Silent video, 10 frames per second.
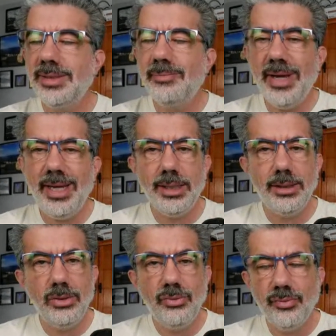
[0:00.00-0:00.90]
spanking
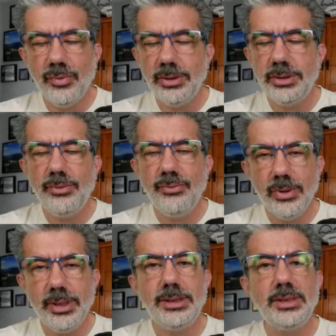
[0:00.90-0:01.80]
new Virgin
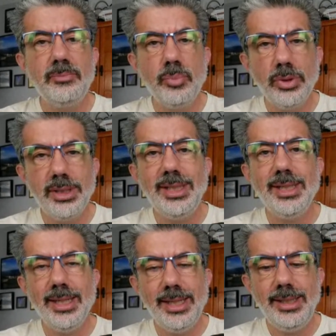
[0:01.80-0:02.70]
Voyages
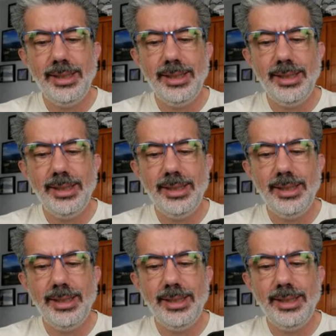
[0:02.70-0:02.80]
Brilliant Lady.